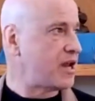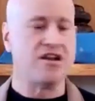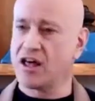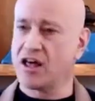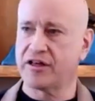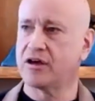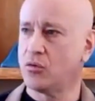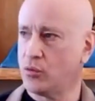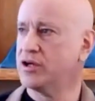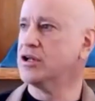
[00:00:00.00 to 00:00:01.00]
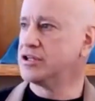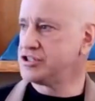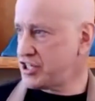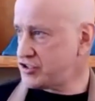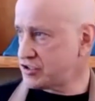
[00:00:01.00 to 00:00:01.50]
Nothing will
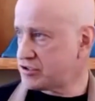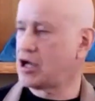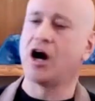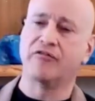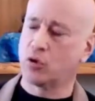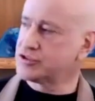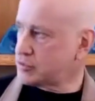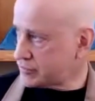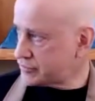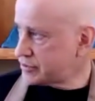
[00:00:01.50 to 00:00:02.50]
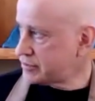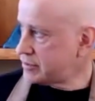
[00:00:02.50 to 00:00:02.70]
change it. Of course it won't.